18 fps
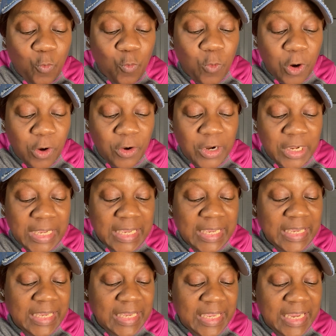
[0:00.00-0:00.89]
work
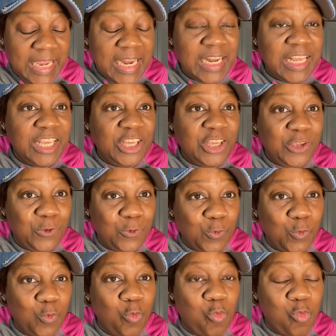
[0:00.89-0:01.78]
in
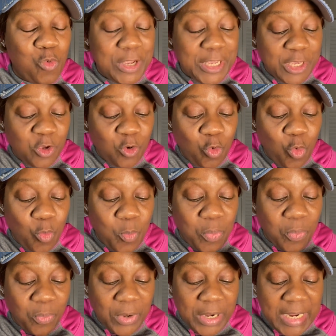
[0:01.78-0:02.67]
you will
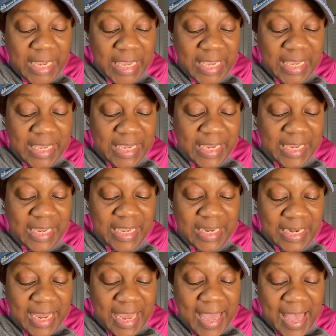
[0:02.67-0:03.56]
bring
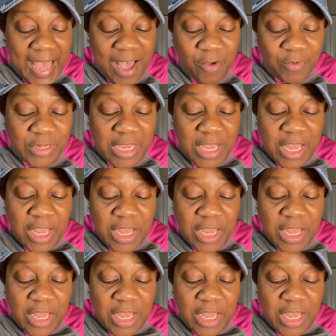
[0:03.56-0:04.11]
it out